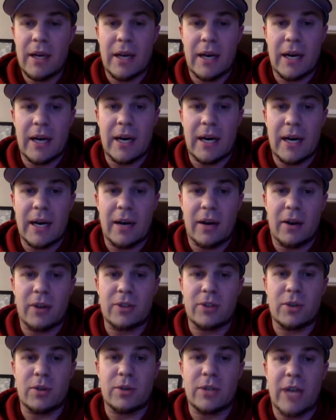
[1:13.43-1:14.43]

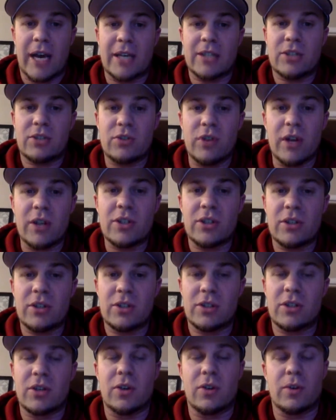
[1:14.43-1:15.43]
Also, task structure,
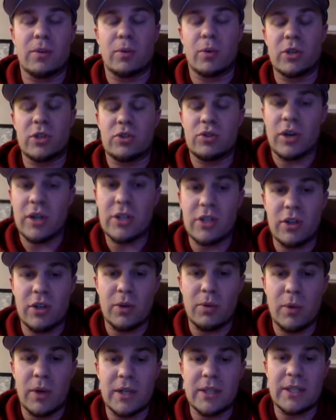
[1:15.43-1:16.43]
so the more structure
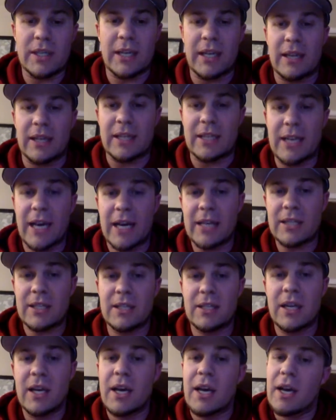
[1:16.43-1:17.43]
there was in the
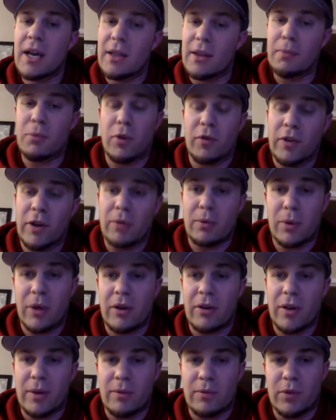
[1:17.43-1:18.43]
tasks, the more favorable
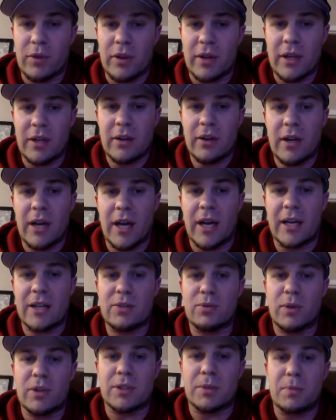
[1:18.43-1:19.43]
outcome for the leader,
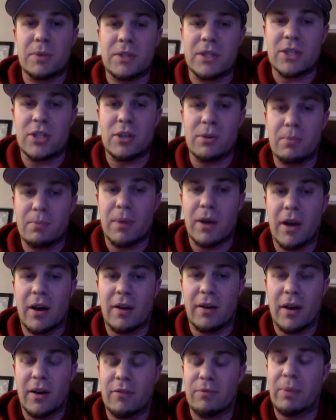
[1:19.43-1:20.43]
as well as a position
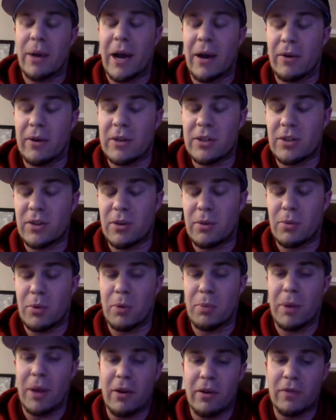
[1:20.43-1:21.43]
of power. So the
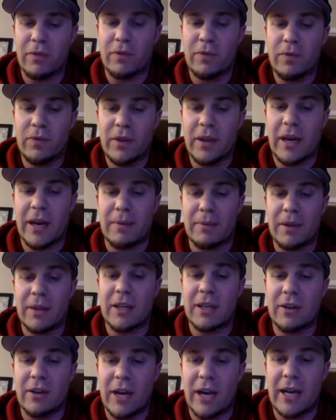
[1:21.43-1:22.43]
more power the
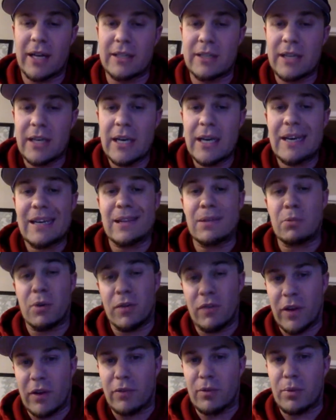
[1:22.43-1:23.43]
leader has, the
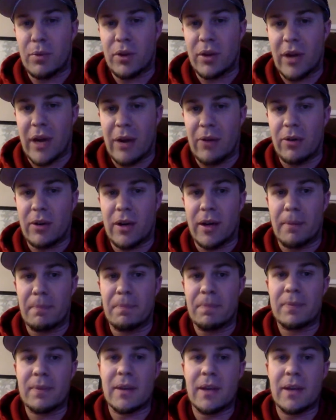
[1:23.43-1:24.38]
more favorable their outcome.